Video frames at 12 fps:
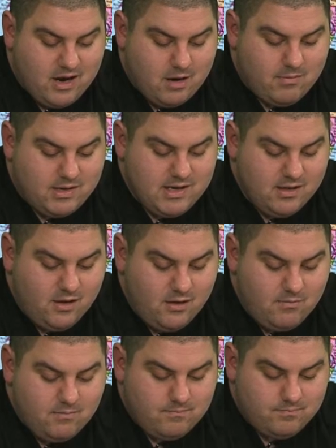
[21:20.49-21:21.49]

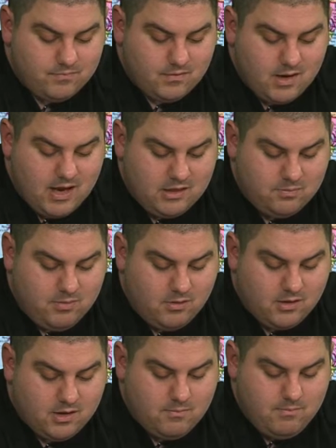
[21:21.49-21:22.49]
Armadillo, Espio
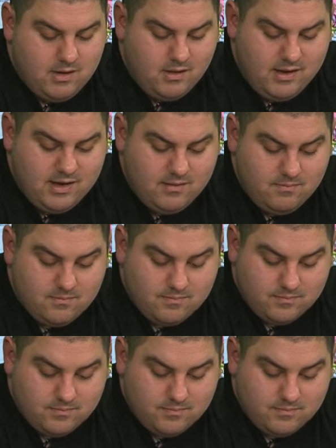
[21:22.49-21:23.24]
the Chameleon,